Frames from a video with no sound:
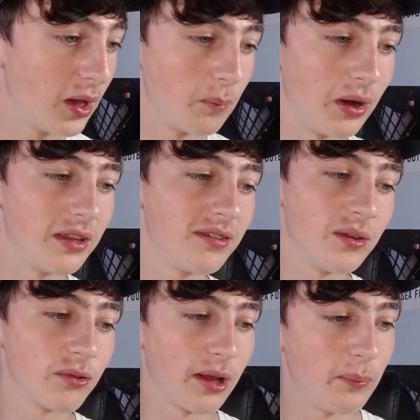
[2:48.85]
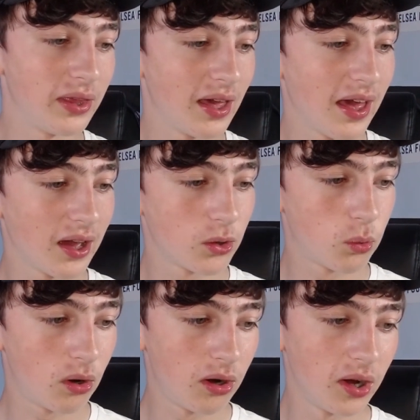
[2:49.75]
but it seems like
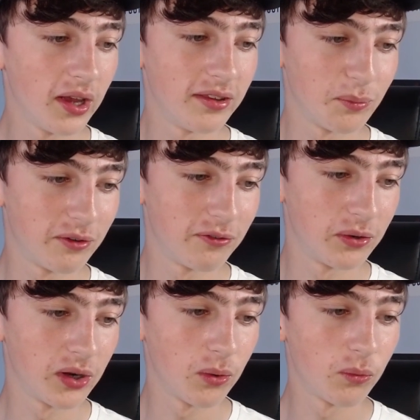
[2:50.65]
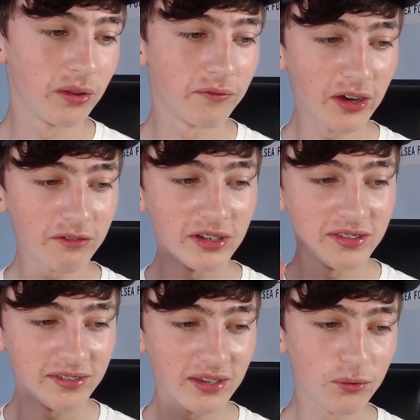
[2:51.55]
Pierre-Edouard is a midfielder with a varied
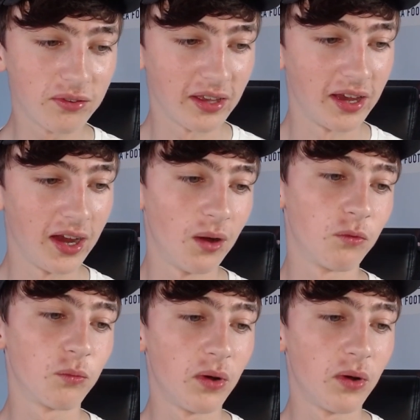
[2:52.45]
skill set, and